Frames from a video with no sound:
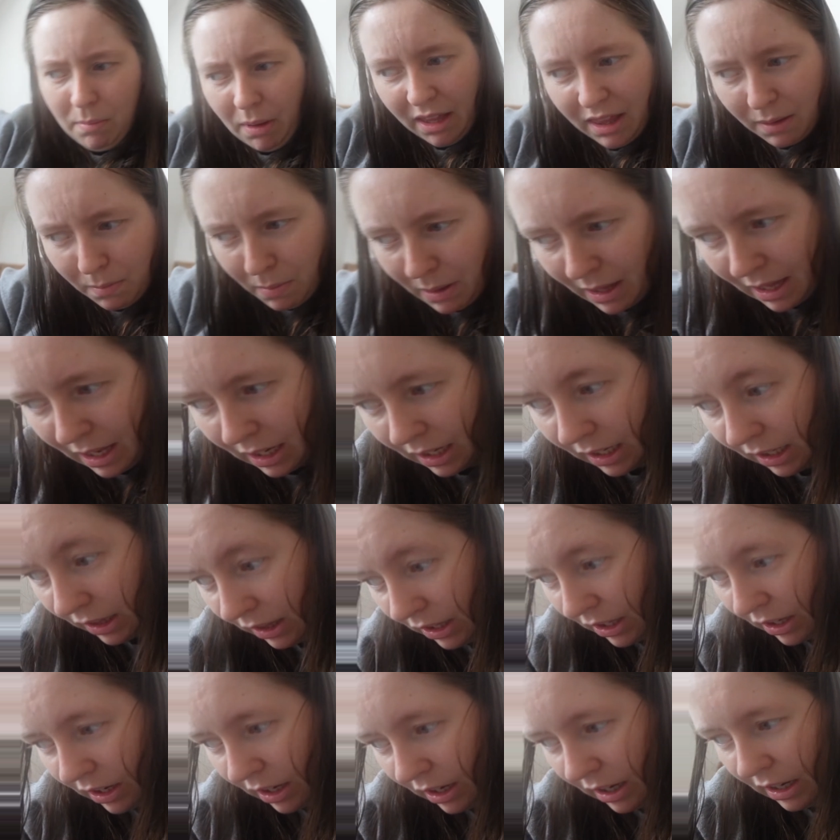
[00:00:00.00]
by the pin, in
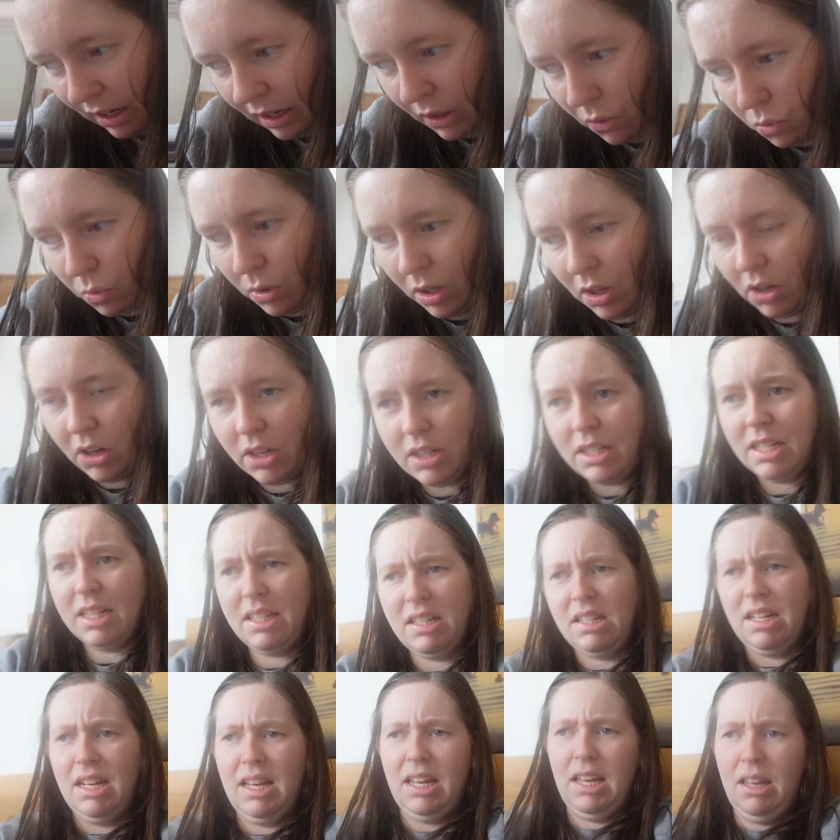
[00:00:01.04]
that we got a
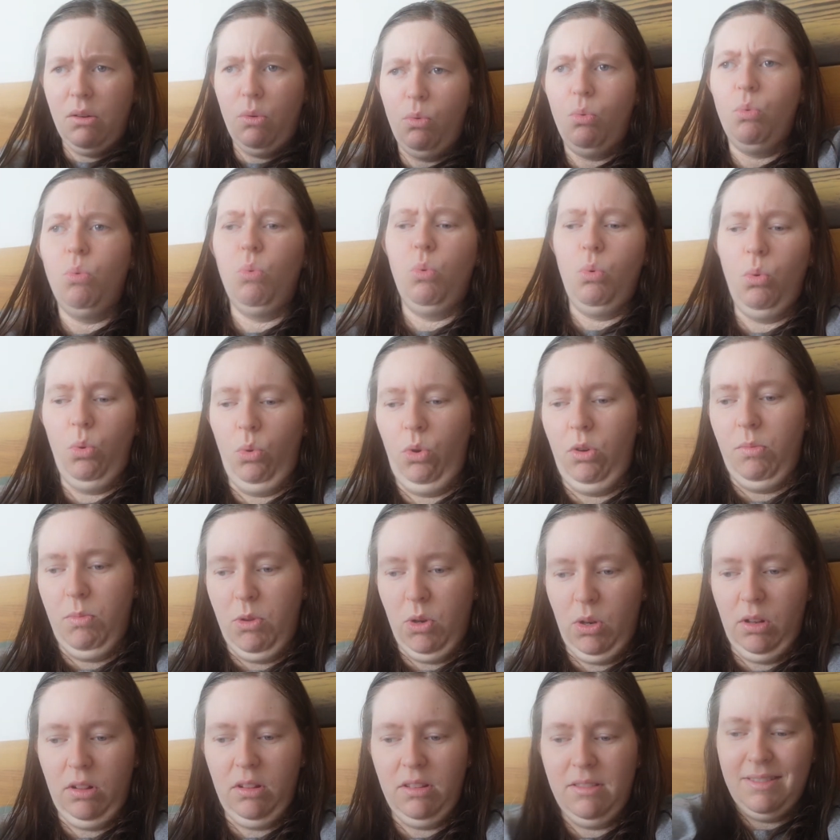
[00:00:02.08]
Disney
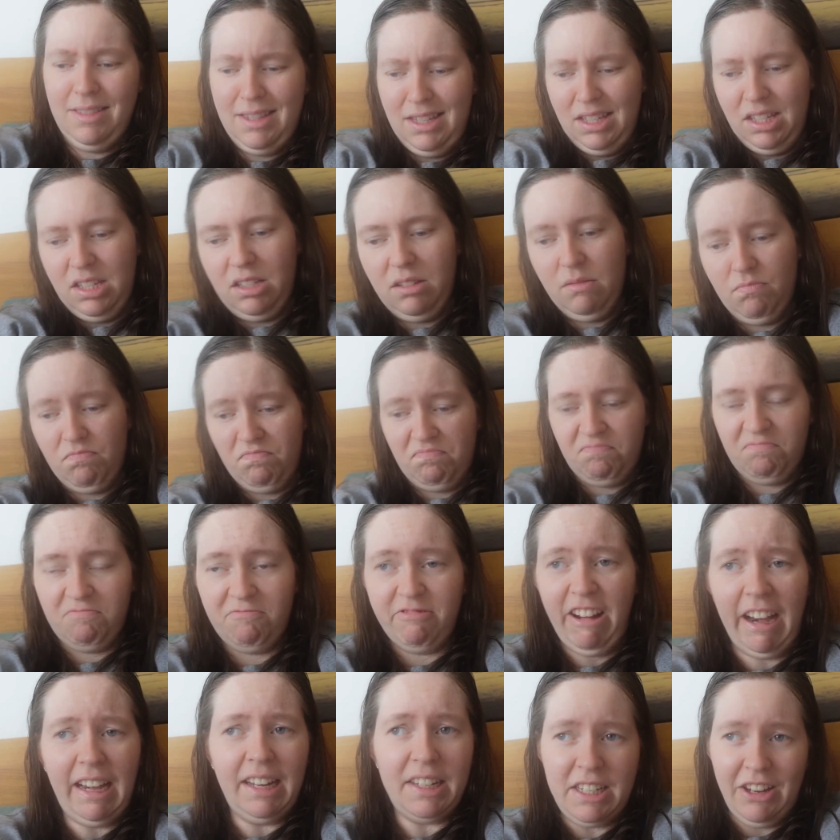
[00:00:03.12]
ornament that's
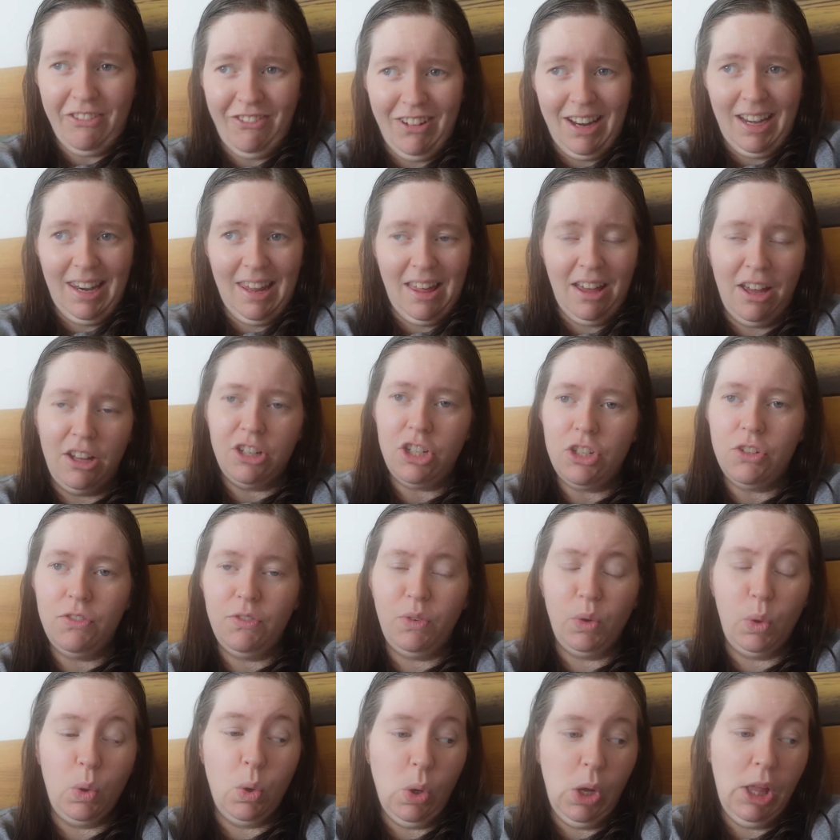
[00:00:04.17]
relatively large
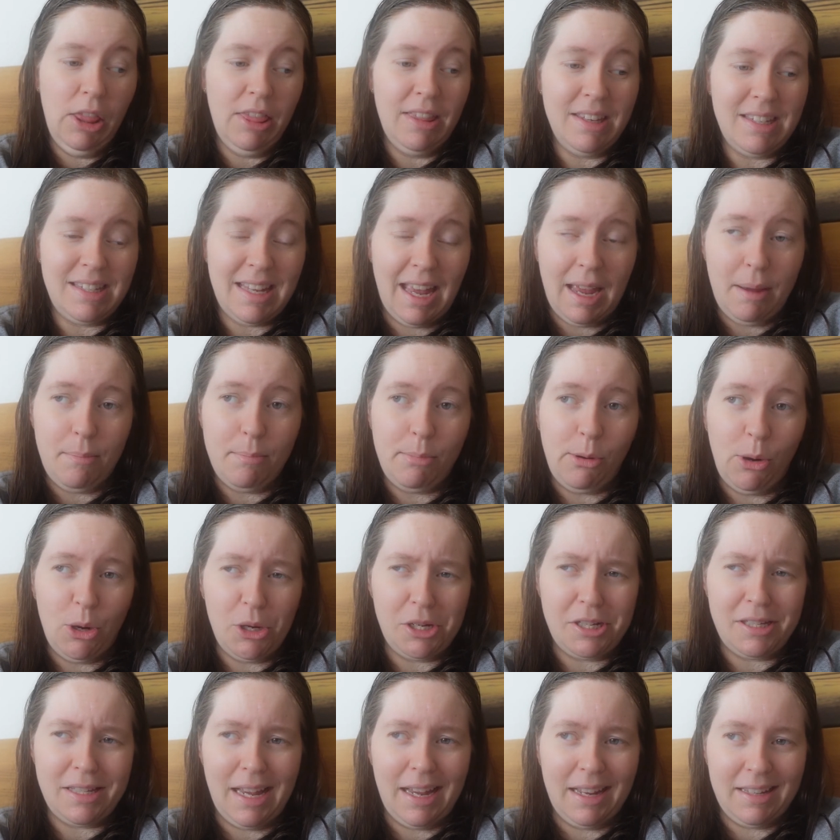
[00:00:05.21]
for the same
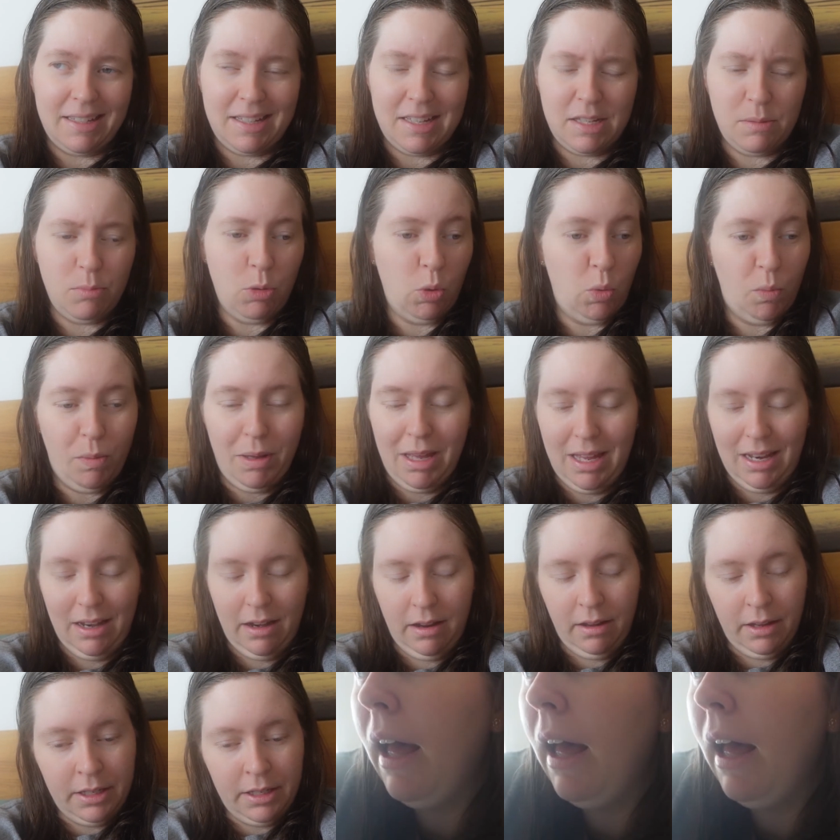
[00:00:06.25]
price as a small pin.